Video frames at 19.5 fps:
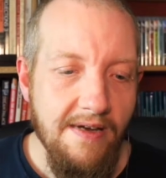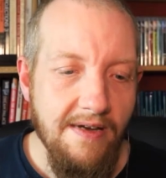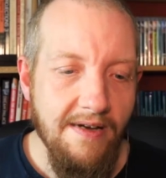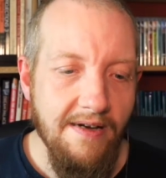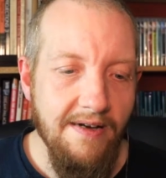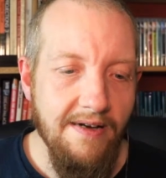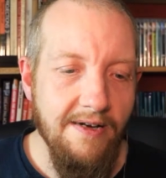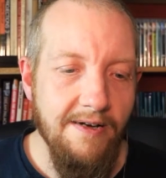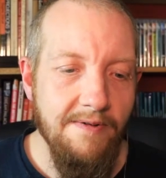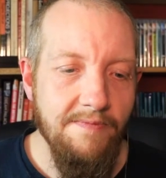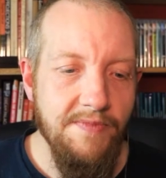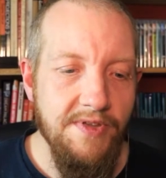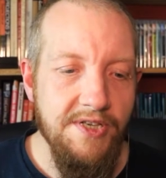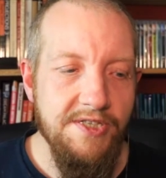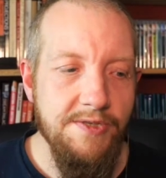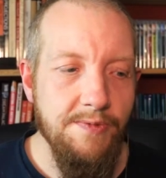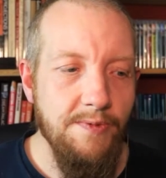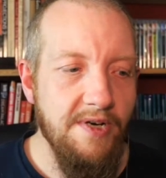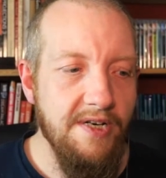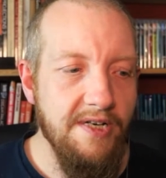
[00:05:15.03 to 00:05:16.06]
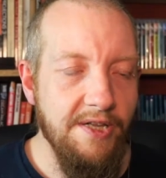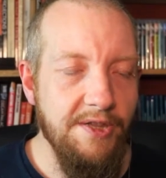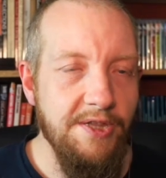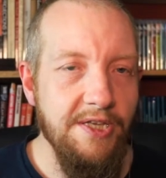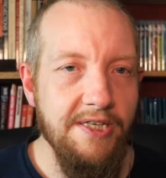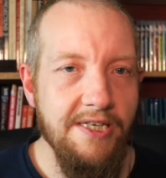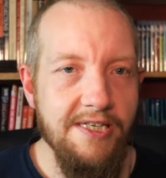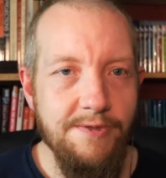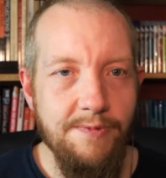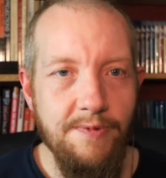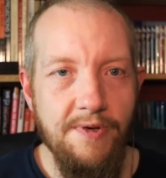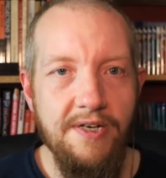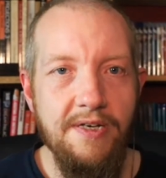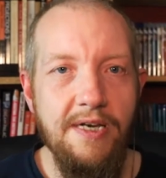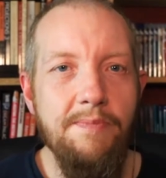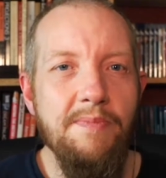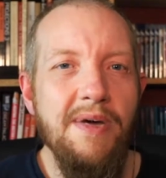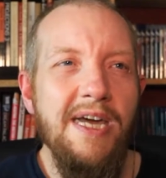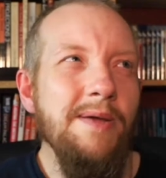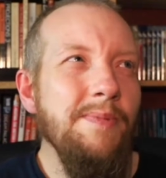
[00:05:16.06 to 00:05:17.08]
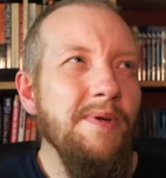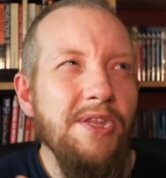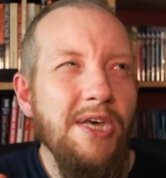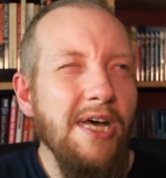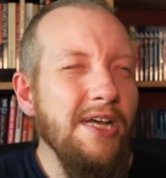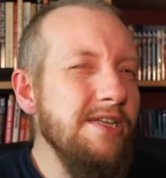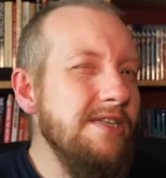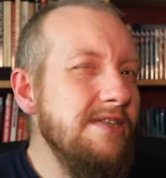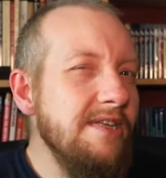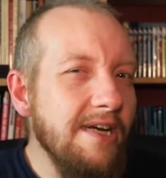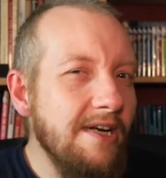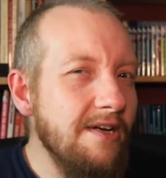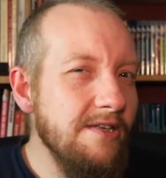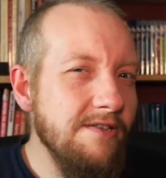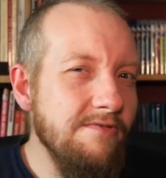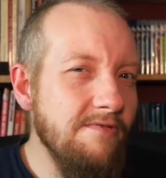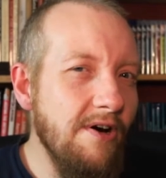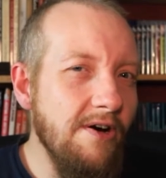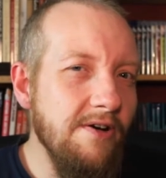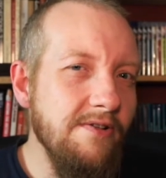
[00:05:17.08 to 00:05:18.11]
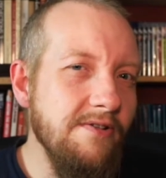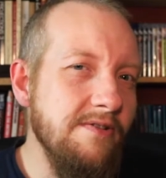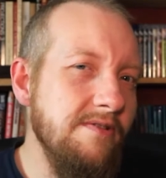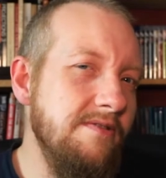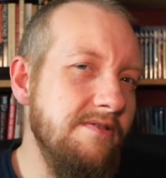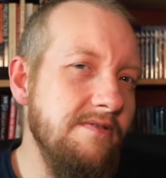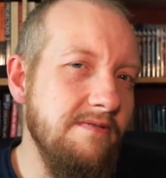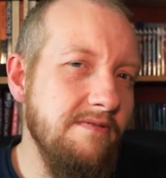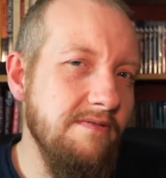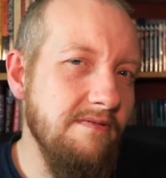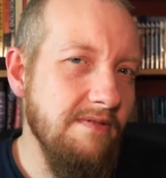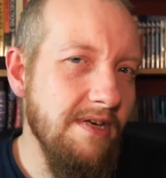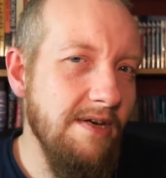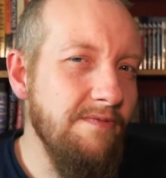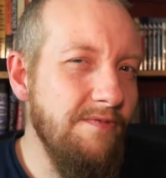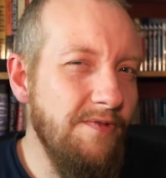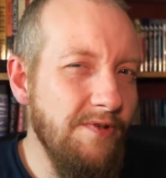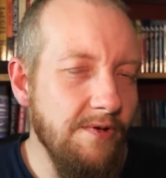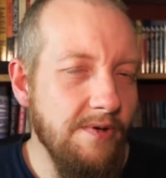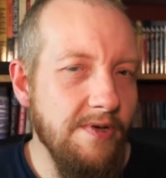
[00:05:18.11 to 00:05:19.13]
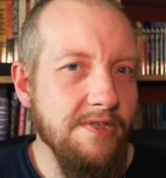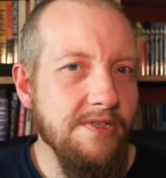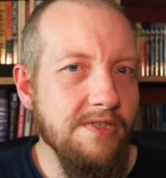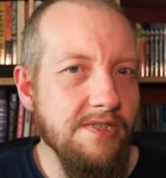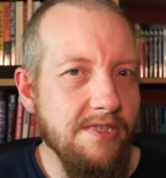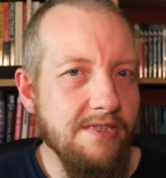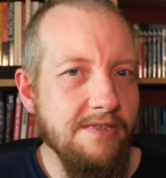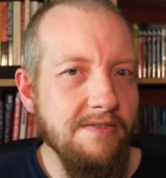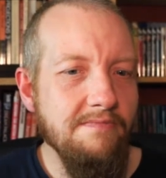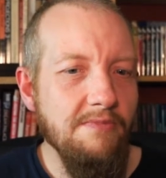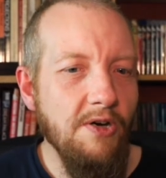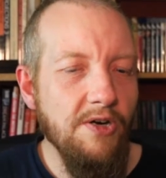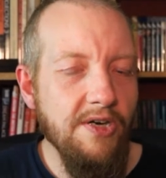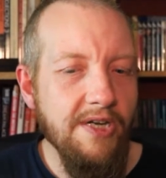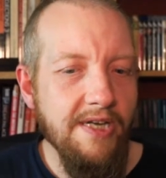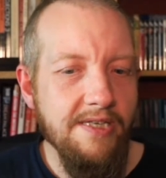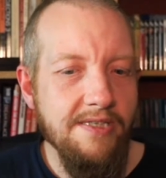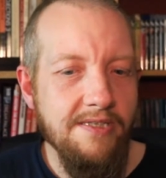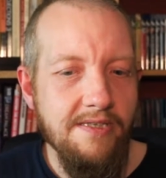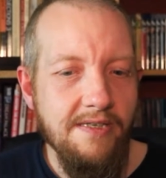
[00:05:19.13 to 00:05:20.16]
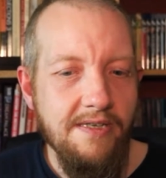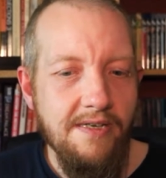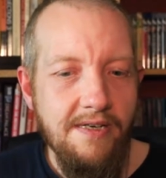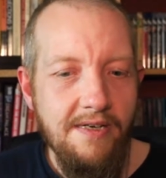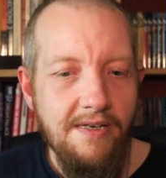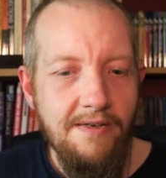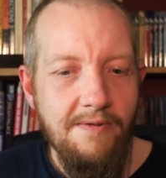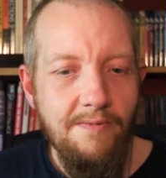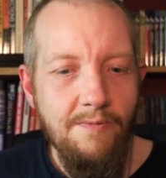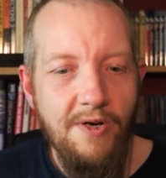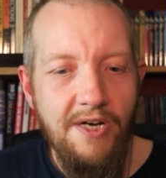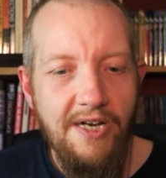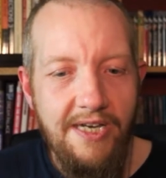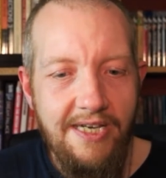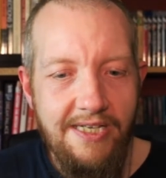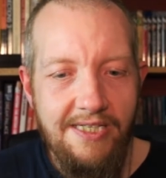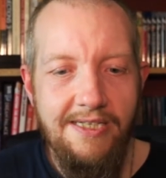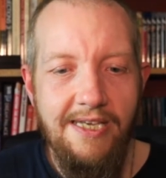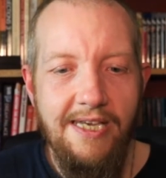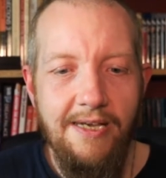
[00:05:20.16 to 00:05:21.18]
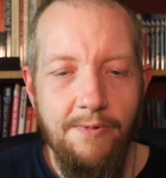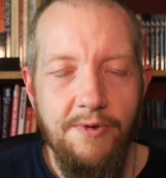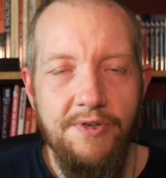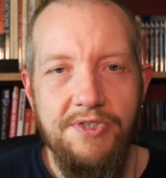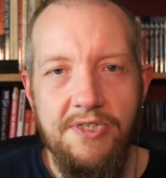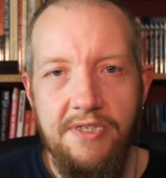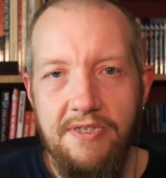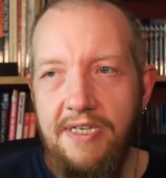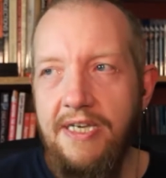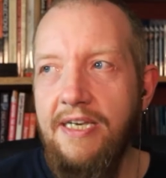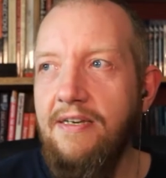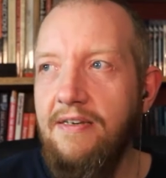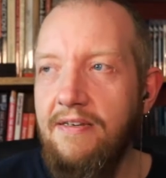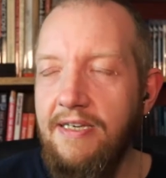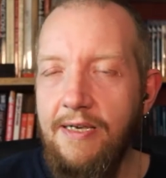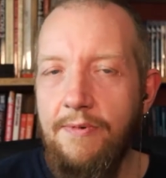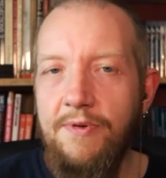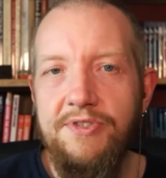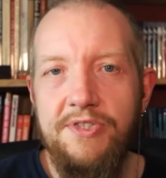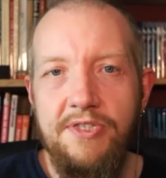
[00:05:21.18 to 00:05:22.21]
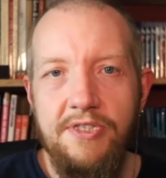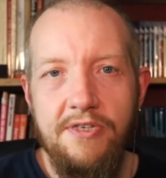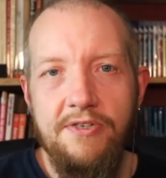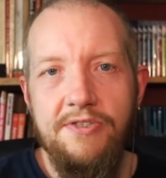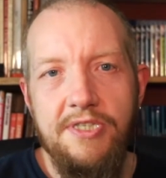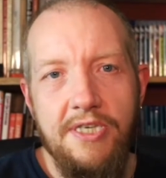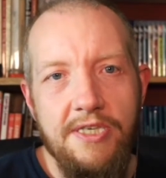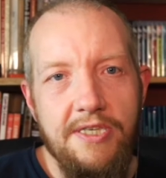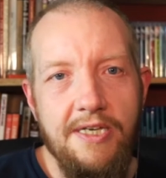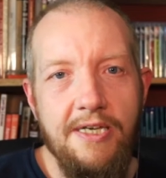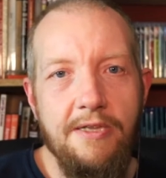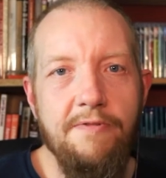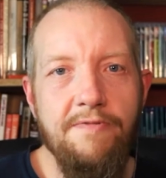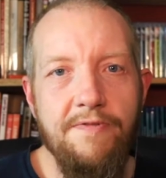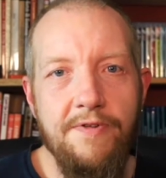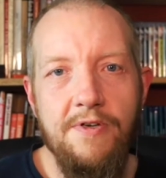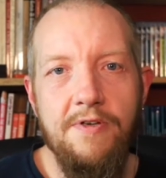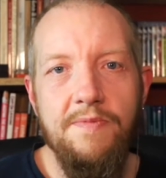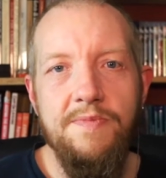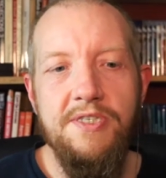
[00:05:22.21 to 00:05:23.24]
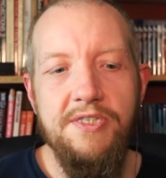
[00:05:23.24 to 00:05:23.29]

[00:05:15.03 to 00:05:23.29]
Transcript: This one, I think this one, and maybe that's Nicholas Roeg's influence on it, where he wasn't used in the other films.